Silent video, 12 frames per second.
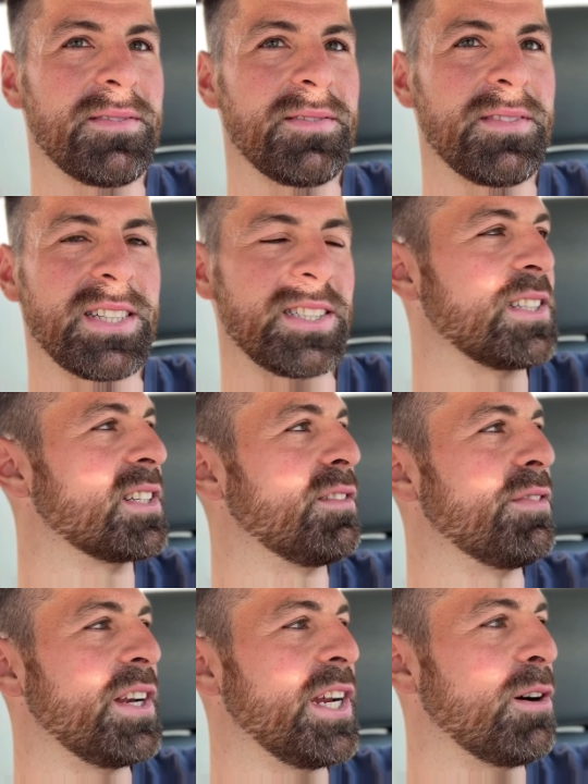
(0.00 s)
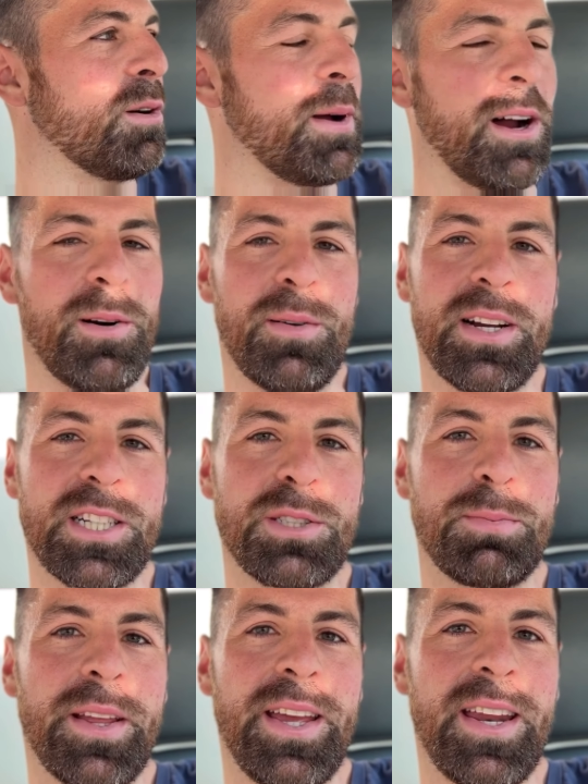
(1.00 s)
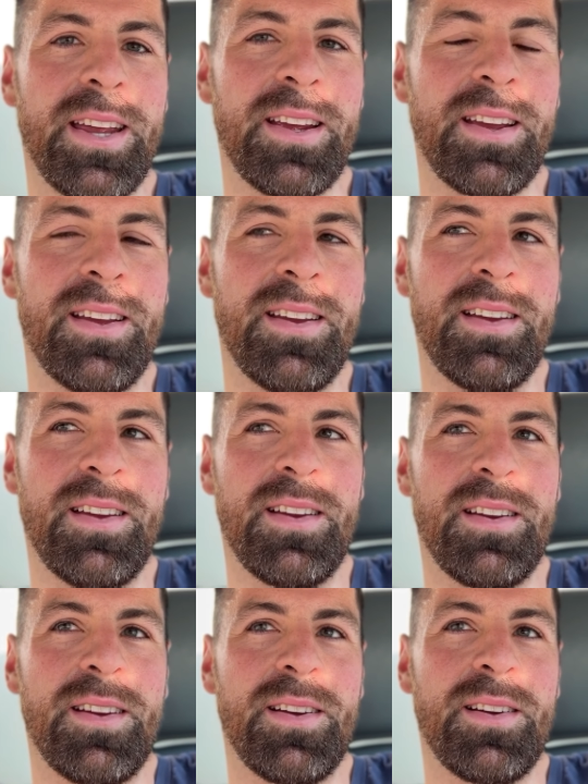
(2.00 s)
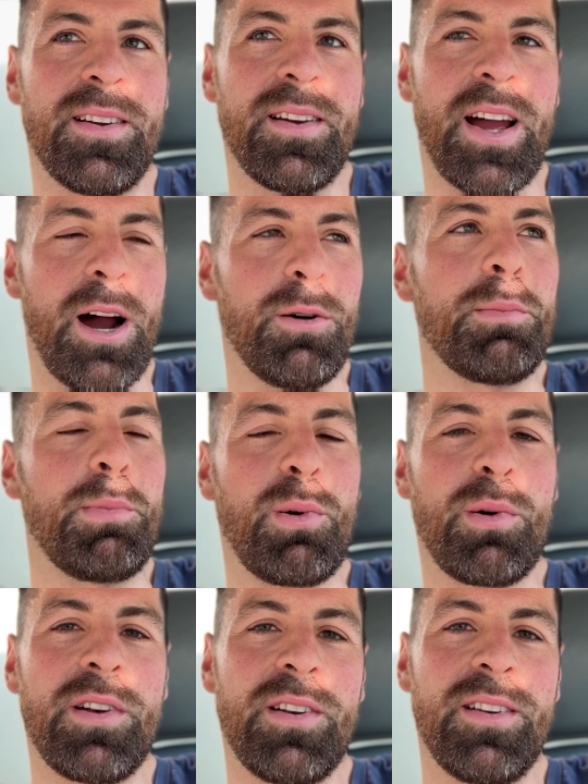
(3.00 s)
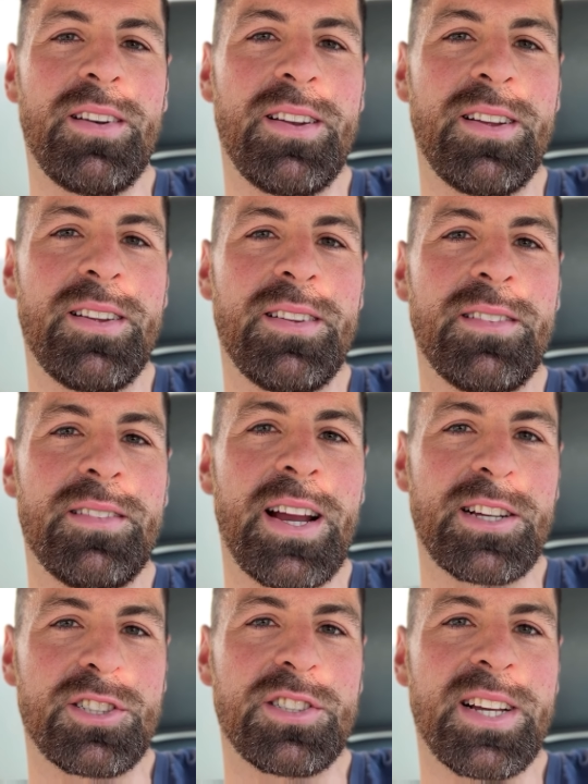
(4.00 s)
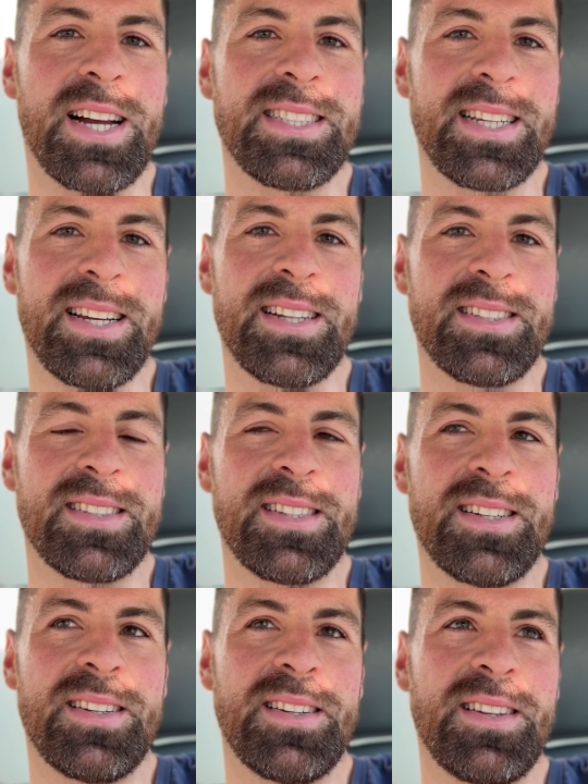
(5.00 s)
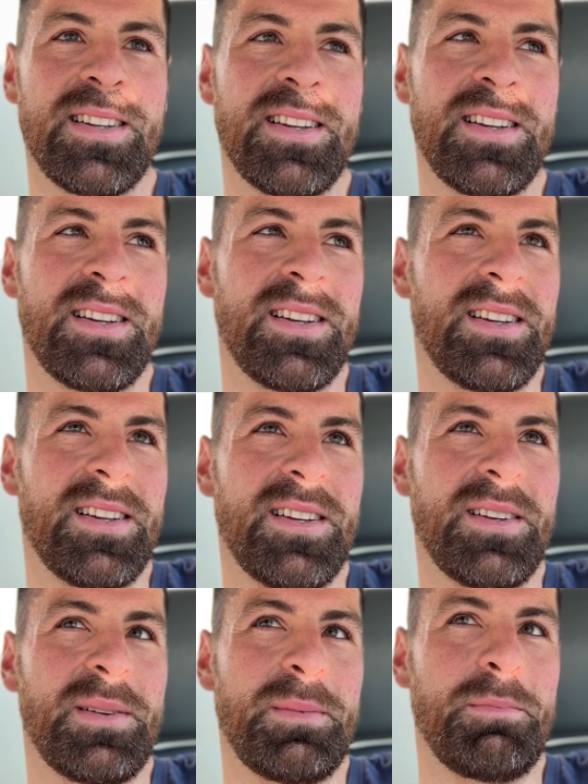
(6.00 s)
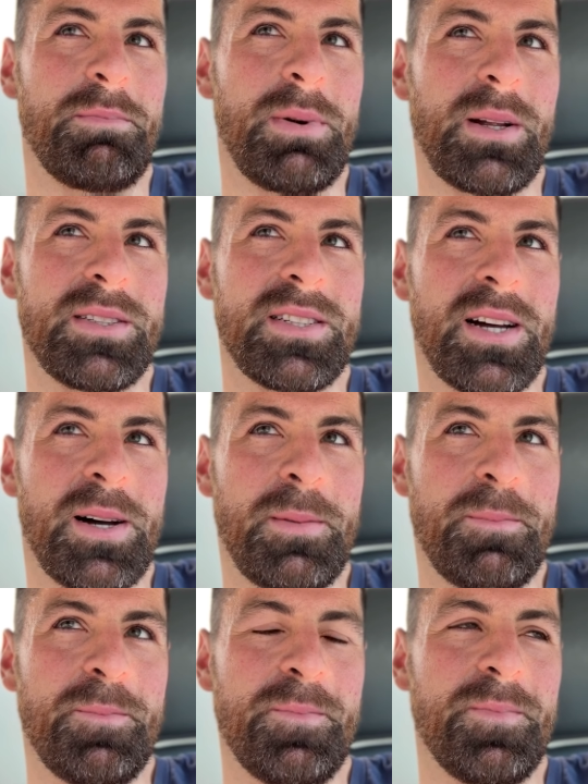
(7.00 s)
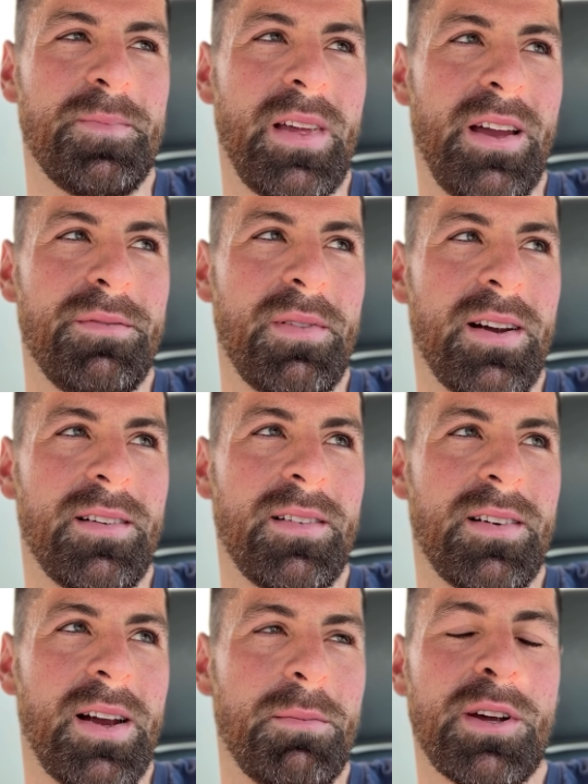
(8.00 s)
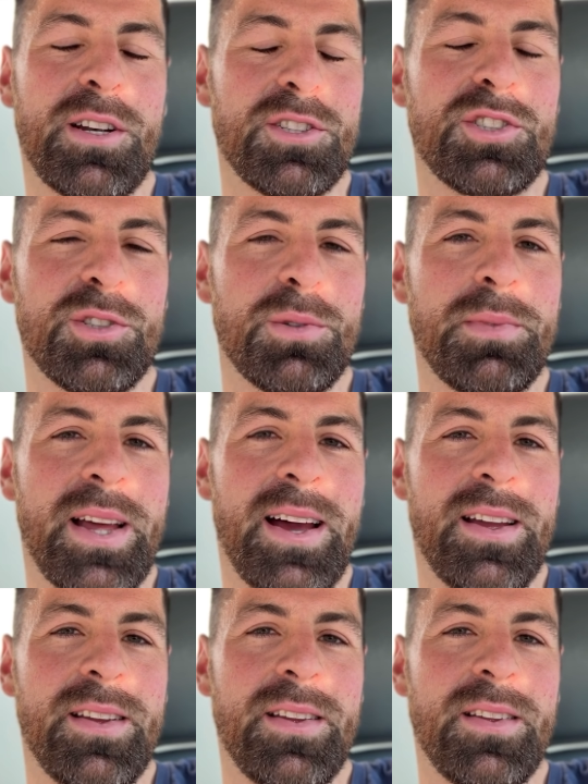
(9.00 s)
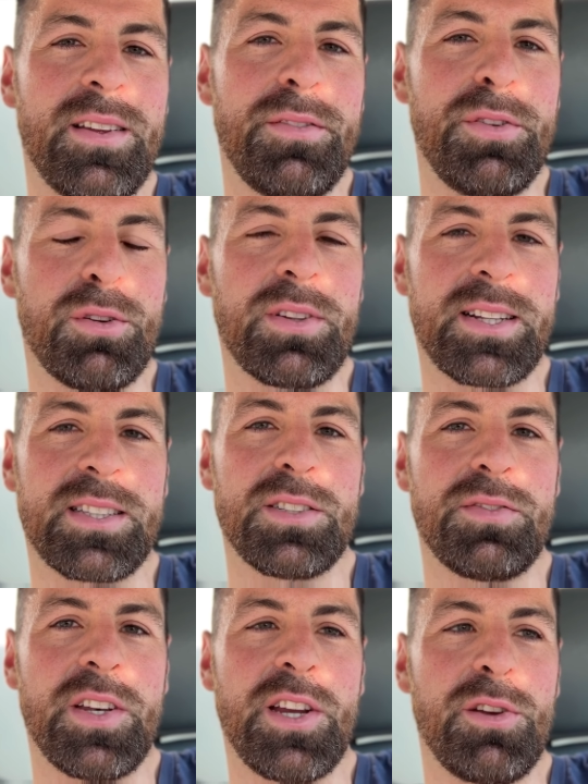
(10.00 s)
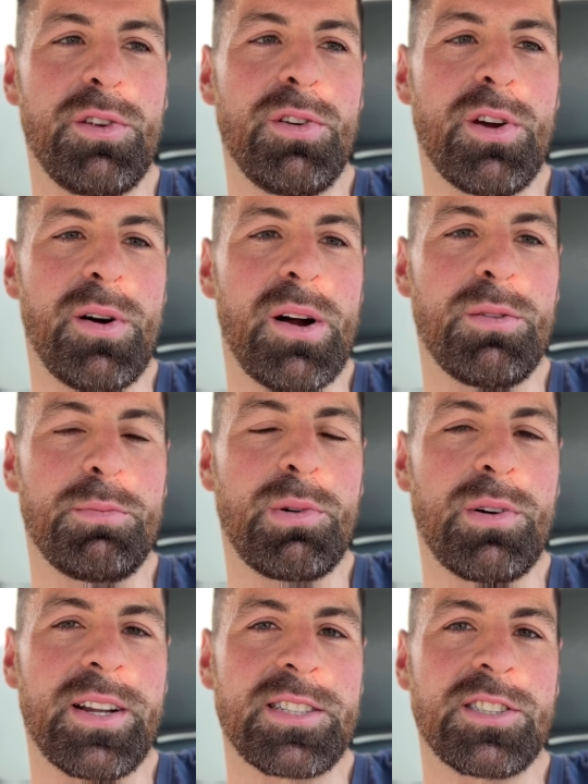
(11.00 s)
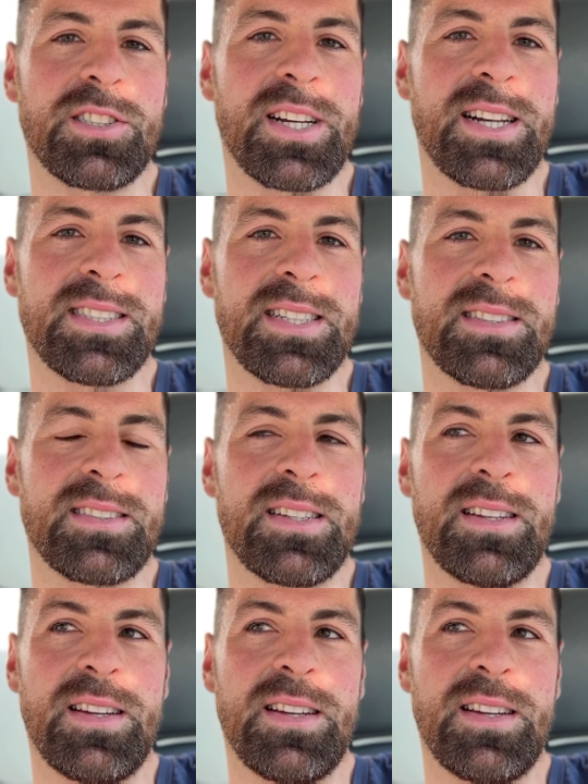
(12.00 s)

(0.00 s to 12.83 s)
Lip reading: this isn't a video about explaining how important exercise is, but I'm gonna assume that if you click this video, you know how important exercise is.